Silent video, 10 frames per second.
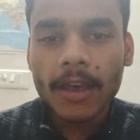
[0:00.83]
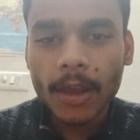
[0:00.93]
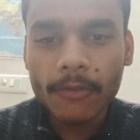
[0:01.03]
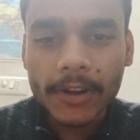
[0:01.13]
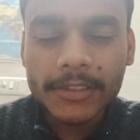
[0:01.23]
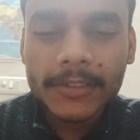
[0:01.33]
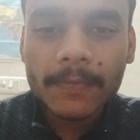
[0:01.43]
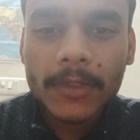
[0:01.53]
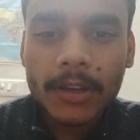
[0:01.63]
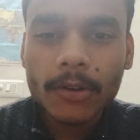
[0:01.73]
Hello friends,
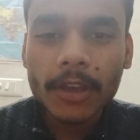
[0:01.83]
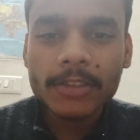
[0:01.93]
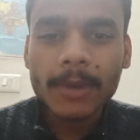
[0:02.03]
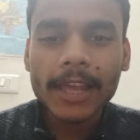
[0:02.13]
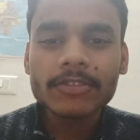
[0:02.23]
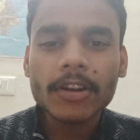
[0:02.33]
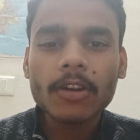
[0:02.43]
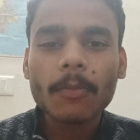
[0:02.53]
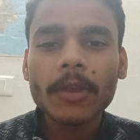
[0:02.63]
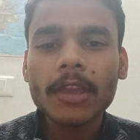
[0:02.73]
today's my lecture
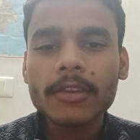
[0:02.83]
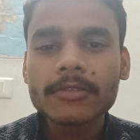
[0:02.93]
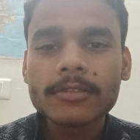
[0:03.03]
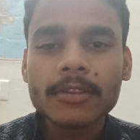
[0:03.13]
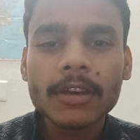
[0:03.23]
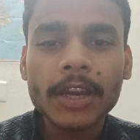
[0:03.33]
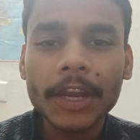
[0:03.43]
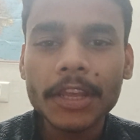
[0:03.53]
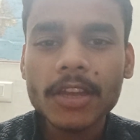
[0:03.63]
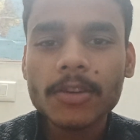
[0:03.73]
topic is
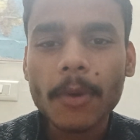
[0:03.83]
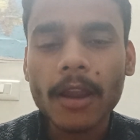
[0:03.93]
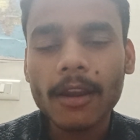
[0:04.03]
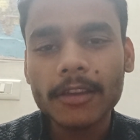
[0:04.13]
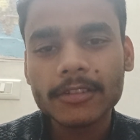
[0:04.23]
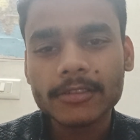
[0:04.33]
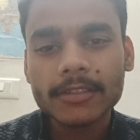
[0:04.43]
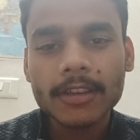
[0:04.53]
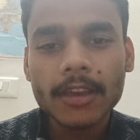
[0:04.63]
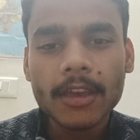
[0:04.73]
India-Japan
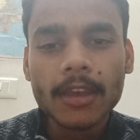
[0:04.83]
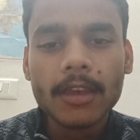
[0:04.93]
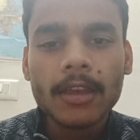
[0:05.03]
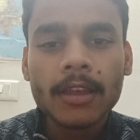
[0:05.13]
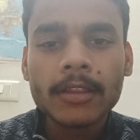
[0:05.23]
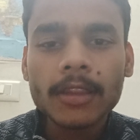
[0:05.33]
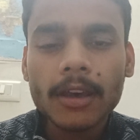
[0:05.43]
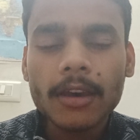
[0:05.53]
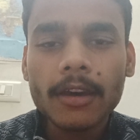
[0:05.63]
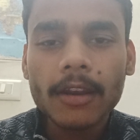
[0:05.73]
relations.
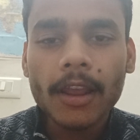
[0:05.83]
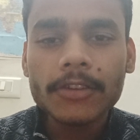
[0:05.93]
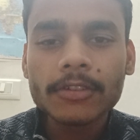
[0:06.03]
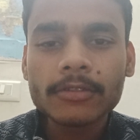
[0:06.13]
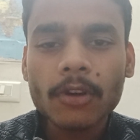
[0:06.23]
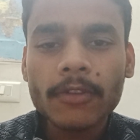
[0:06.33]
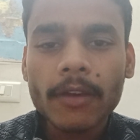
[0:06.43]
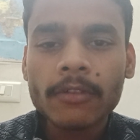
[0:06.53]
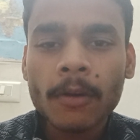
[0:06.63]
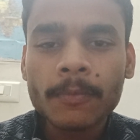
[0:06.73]
The relations of
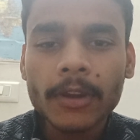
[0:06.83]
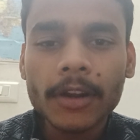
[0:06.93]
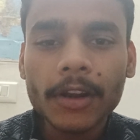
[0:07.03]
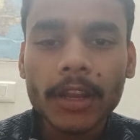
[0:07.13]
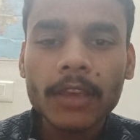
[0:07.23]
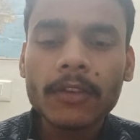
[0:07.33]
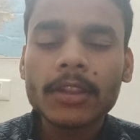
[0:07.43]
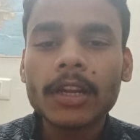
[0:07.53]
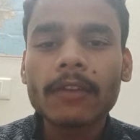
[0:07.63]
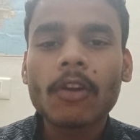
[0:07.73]
developed country
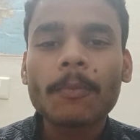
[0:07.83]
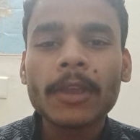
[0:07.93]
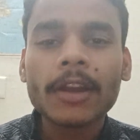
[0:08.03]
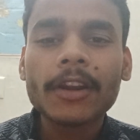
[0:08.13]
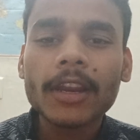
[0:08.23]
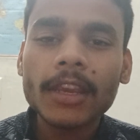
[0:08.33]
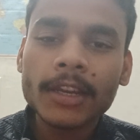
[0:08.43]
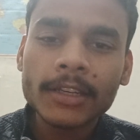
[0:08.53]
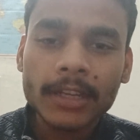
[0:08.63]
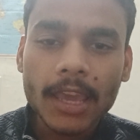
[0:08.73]
with the developing country
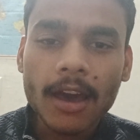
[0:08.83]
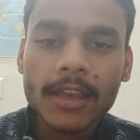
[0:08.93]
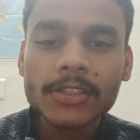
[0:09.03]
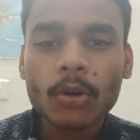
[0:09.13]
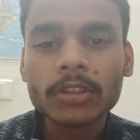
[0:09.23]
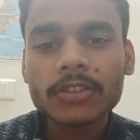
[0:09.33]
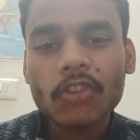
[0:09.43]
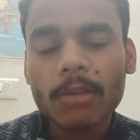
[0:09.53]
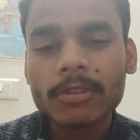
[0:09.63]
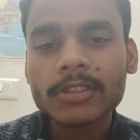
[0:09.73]
India is on the
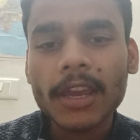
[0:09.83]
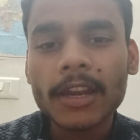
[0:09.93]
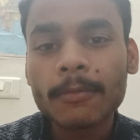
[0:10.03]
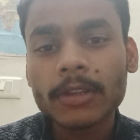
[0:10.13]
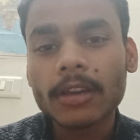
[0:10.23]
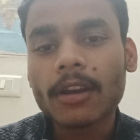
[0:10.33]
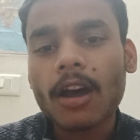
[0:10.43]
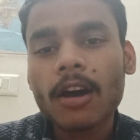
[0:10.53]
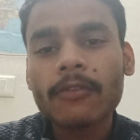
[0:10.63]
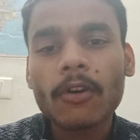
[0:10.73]
stable side, but the
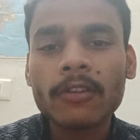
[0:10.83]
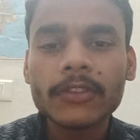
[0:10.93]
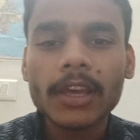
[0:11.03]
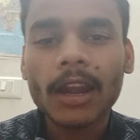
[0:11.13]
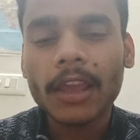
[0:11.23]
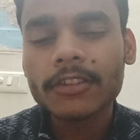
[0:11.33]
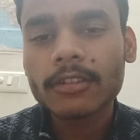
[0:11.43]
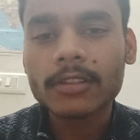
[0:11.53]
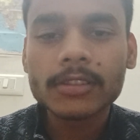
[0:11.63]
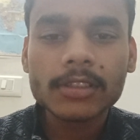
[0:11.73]
graph of their
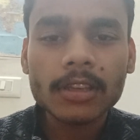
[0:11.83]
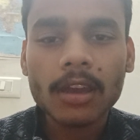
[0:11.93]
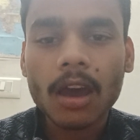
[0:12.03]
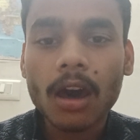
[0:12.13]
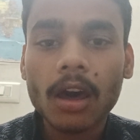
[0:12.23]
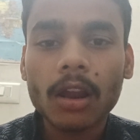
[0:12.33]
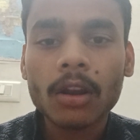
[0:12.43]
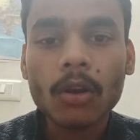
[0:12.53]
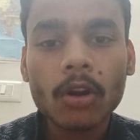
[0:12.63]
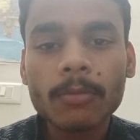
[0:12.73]
relations are
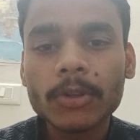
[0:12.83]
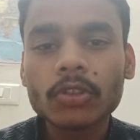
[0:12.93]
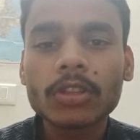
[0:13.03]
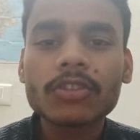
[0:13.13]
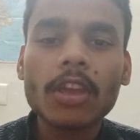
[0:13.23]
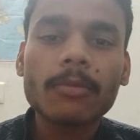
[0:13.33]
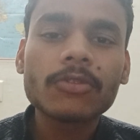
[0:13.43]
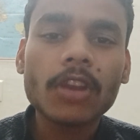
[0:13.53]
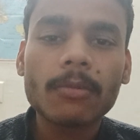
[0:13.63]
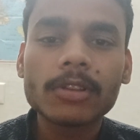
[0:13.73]
not much on the
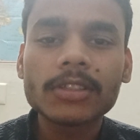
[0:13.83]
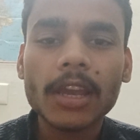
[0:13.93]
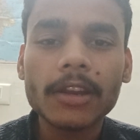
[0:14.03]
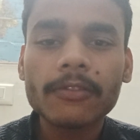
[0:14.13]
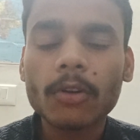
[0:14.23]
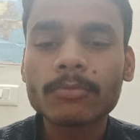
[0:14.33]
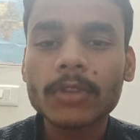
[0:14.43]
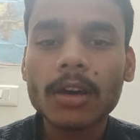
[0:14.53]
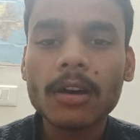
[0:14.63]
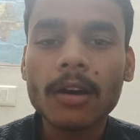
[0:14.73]
stable side from
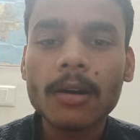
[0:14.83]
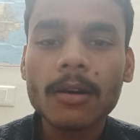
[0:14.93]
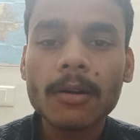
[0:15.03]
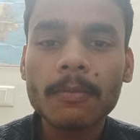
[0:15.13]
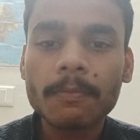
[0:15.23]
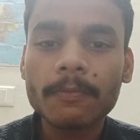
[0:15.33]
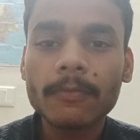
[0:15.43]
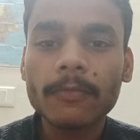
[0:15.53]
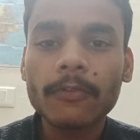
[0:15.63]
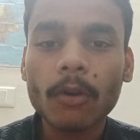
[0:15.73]

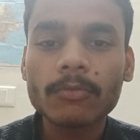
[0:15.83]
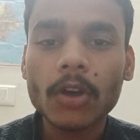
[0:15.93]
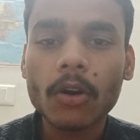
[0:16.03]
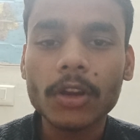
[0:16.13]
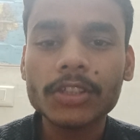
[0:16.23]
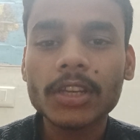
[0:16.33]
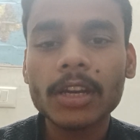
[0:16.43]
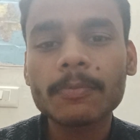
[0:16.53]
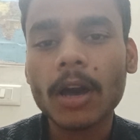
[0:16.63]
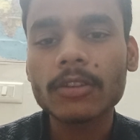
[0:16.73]
the origin
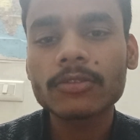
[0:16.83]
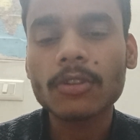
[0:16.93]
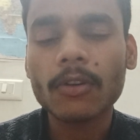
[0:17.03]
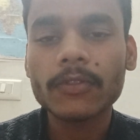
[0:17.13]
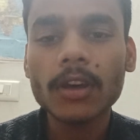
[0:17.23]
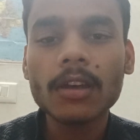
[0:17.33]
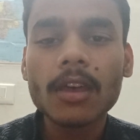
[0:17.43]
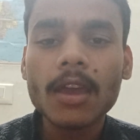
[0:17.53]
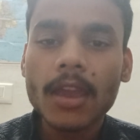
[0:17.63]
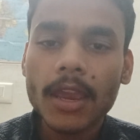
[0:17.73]
and past of the
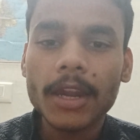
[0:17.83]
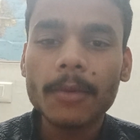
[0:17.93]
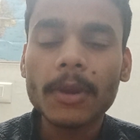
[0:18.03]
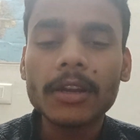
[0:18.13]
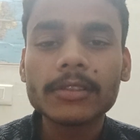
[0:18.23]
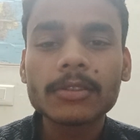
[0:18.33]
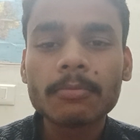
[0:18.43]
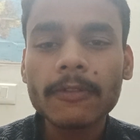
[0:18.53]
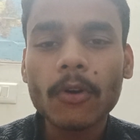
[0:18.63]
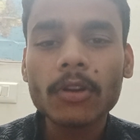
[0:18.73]
independence.
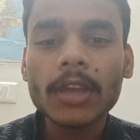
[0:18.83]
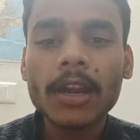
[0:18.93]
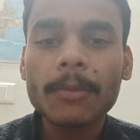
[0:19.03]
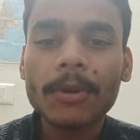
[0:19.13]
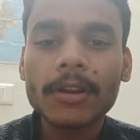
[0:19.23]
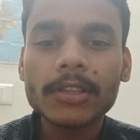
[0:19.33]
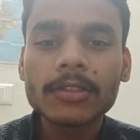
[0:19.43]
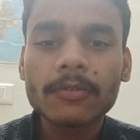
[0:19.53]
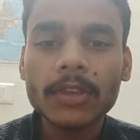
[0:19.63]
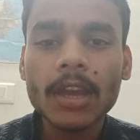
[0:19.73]
Before the
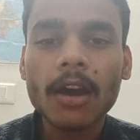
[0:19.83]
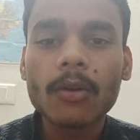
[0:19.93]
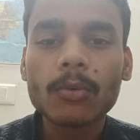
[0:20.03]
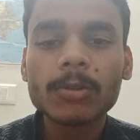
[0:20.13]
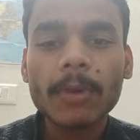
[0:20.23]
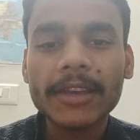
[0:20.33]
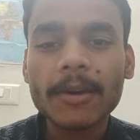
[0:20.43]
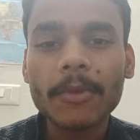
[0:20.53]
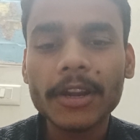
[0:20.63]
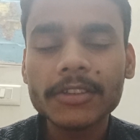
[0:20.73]
independence, we are ruled by
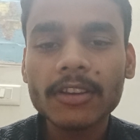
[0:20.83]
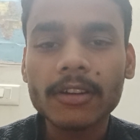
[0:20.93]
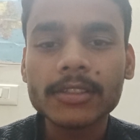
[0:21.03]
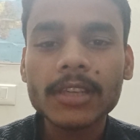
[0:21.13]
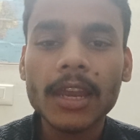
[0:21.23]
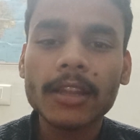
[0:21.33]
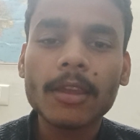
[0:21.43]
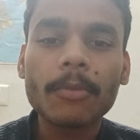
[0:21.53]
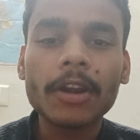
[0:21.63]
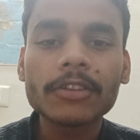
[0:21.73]
the Britishers, and
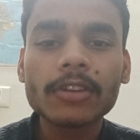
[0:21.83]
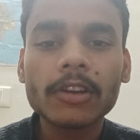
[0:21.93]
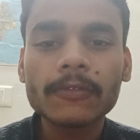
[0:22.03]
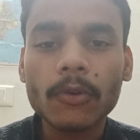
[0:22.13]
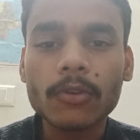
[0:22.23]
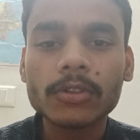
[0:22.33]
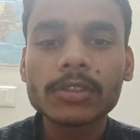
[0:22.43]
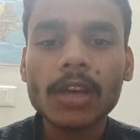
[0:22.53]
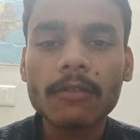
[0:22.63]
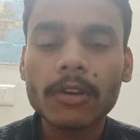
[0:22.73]
the Britishers
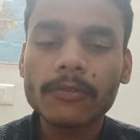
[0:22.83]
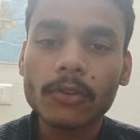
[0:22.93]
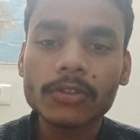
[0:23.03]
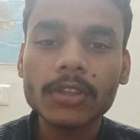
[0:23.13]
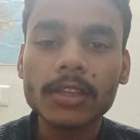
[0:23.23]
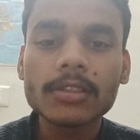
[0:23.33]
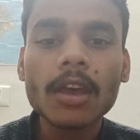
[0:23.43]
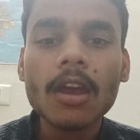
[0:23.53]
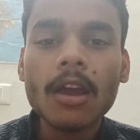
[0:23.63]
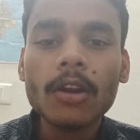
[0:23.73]
force our forces
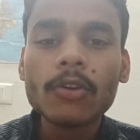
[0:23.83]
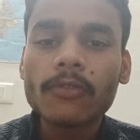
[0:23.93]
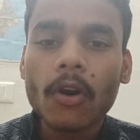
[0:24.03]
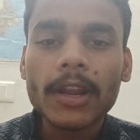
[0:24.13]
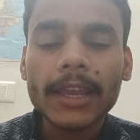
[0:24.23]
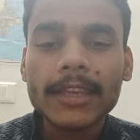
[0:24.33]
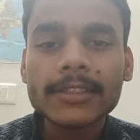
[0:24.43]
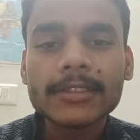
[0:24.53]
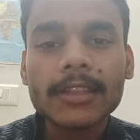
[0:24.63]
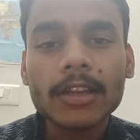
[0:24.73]
to fight
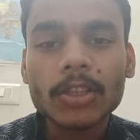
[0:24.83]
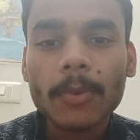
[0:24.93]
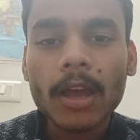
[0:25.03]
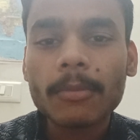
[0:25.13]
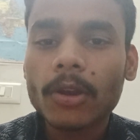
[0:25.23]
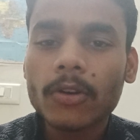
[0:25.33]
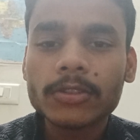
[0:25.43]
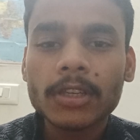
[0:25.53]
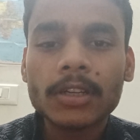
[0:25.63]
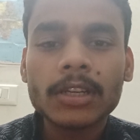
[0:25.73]
against the Japan
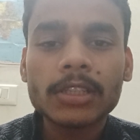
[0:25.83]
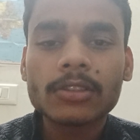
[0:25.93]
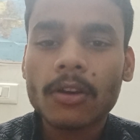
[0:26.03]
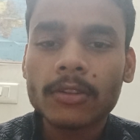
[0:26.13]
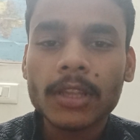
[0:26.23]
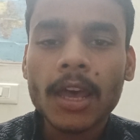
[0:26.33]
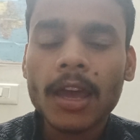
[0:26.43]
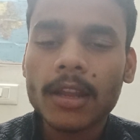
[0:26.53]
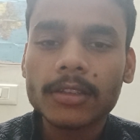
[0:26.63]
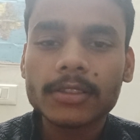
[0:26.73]
because it is on the
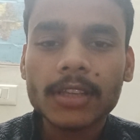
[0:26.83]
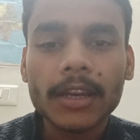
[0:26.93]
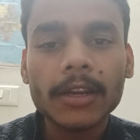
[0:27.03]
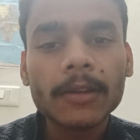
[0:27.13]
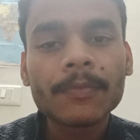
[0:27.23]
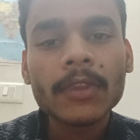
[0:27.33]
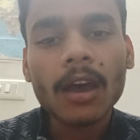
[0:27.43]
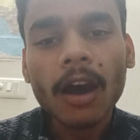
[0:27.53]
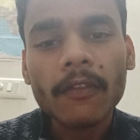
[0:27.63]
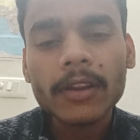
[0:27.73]
another side.
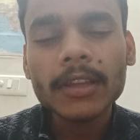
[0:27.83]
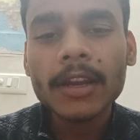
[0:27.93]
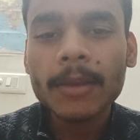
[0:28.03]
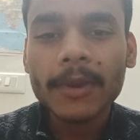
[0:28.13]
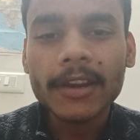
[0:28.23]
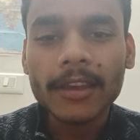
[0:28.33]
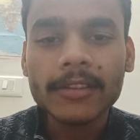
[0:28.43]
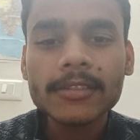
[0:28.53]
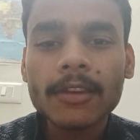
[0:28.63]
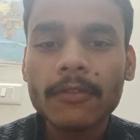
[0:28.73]
After the
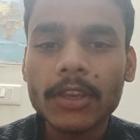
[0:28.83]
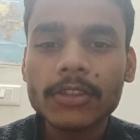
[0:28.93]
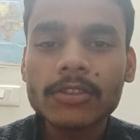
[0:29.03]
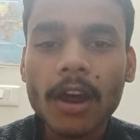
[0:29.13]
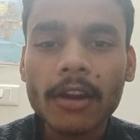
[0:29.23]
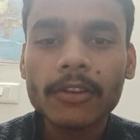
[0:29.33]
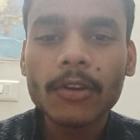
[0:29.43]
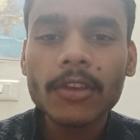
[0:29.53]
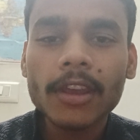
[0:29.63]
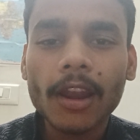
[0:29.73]
independence, we start
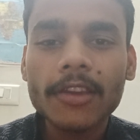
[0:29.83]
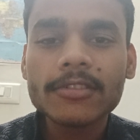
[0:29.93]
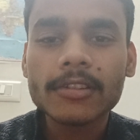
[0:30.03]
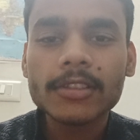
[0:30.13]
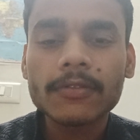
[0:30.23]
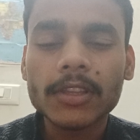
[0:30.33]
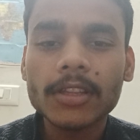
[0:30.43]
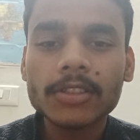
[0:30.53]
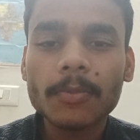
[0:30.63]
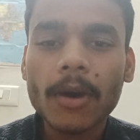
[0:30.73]
growing relations with
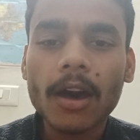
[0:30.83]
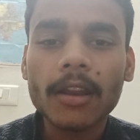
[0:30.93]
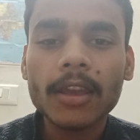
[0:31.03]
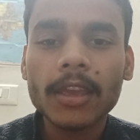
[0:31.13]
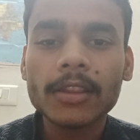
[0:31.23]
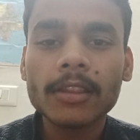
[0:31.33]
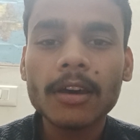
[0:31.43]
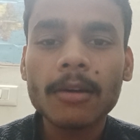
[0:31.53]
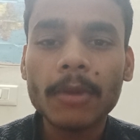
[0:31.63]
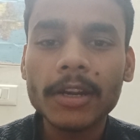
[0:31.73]
the Japan in
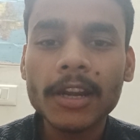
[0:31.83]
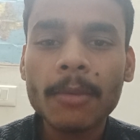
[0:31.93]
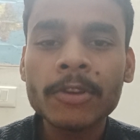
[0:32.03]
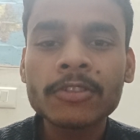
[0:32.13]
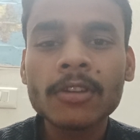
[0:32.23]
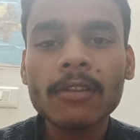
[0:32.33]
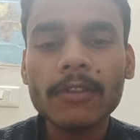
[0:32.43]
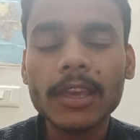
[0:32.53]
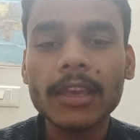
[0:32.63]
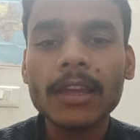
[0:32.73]
the multidimensional
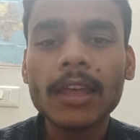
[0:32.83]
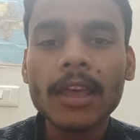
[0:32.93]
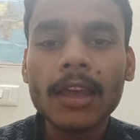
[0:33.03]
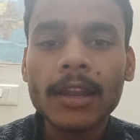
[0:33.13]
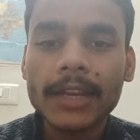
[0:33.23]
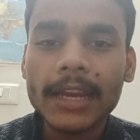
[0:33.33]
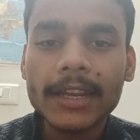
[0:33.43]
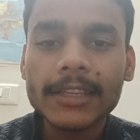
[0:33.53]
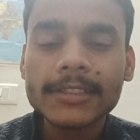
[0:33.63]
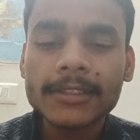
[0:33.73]
way, that
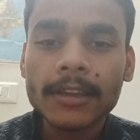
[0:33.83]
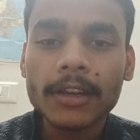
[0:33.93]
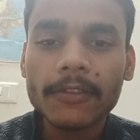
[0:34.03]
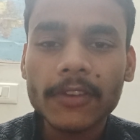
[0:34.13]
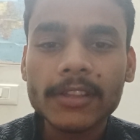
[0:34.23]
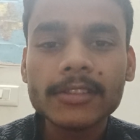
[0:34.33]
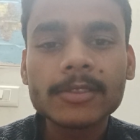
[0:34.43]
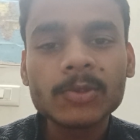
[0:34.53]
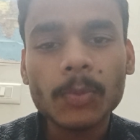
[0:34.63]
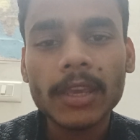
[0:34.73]
is defense,
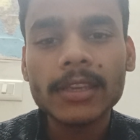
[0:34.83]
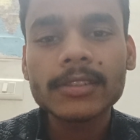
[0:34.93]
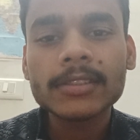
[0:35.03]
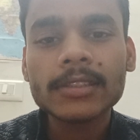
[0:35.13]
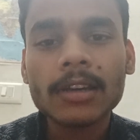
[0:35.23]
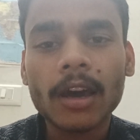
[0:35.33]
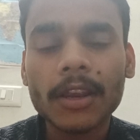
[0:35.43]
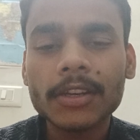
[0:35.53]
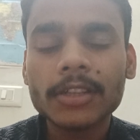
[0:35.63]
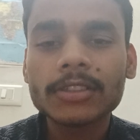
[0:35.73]
space,
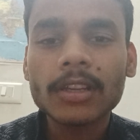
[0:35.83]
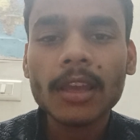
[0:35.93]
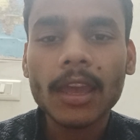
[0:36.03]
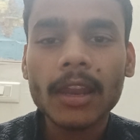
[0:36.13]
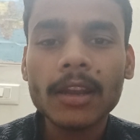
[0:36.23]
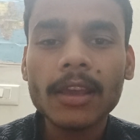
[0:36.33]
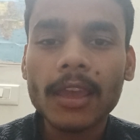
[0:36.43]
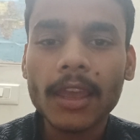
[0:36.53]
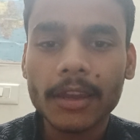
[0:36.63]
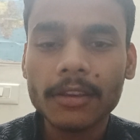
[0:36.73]
architecture, and
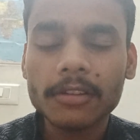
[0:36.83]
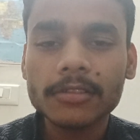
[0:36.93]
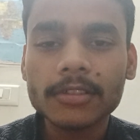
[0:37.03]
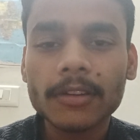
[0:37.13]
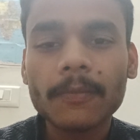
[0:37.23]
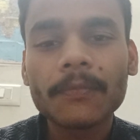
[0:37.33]
agriculture.